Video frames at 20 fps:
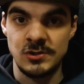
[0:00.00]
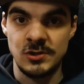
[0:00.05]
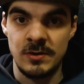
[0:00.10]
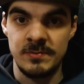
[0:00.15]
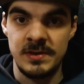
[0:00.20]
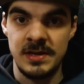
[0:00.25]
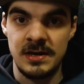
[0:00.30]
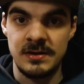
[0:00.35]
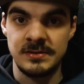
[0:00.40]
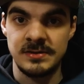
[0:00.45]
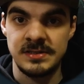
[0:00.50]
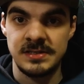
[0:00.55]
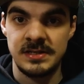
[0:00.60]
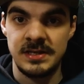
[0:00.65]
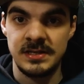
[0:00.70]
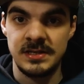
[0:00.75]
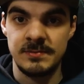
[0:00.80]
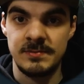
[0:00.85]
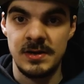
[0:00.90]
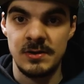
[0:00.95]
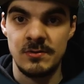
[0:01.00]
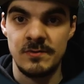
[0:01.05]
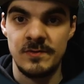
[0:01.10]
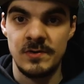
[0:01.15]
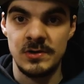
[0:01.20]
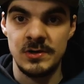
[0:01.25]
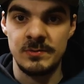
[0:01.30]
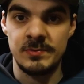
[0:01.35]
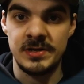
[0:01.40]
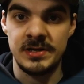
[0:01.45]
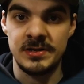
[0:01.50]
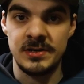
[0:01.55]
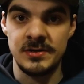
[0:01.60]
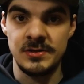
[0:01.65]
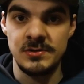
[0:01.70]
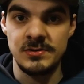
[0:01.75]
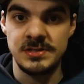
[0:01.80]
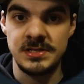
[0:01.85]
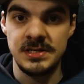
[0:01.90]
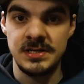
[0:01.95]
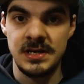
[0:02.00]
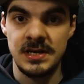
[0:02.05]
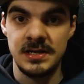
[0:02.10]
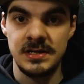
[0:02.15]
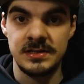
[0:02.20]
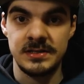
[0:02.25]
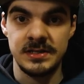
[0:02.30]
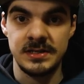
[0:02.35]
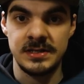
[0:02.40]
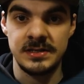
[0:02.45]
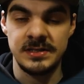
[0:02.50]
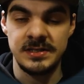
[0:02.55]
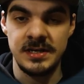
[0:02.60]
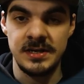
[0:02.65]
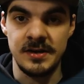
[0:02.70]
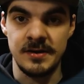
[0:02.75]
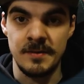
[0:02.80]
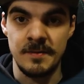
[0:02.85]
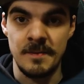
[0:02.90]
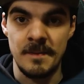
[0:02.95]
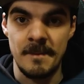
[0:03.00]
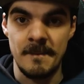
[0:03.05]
drop-down, select the microphone you plan on using and click Continue.